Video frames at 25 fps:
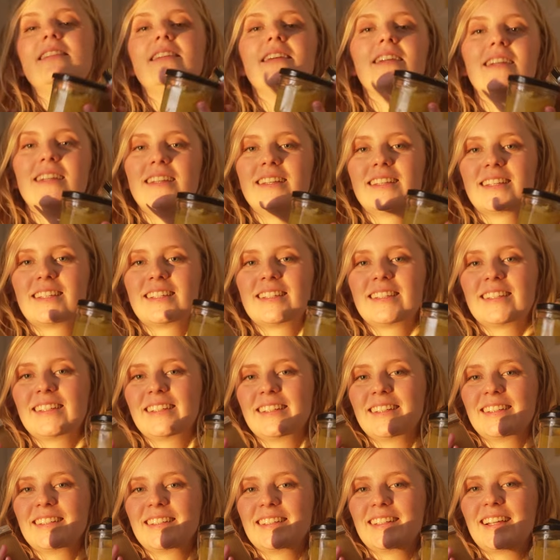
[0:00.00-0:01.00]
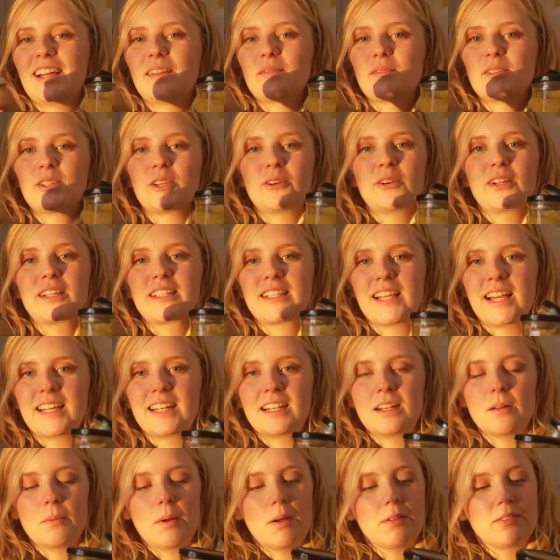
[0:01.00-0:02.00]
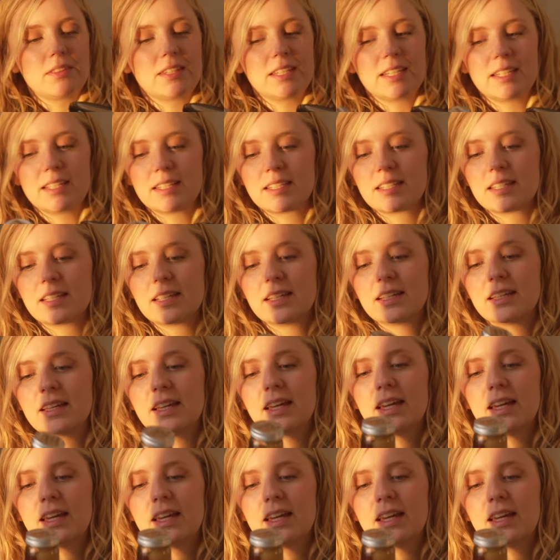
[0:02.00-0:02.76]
these. I'm so excited about these.